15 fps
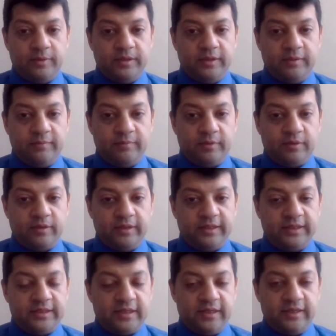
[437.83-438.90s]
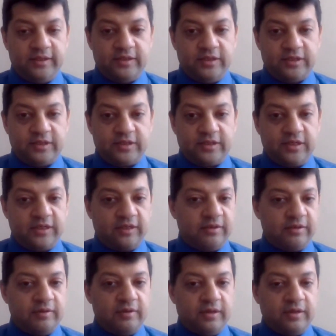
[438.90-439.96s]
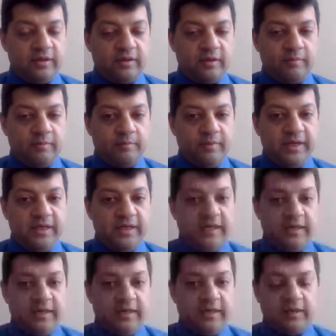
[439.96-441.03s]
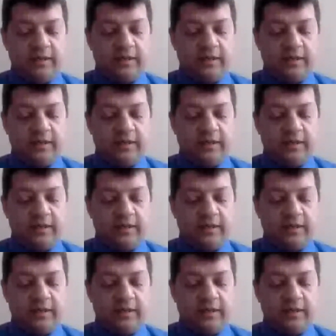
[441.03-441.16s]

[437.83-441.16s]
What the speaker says: But online selling is just another a medium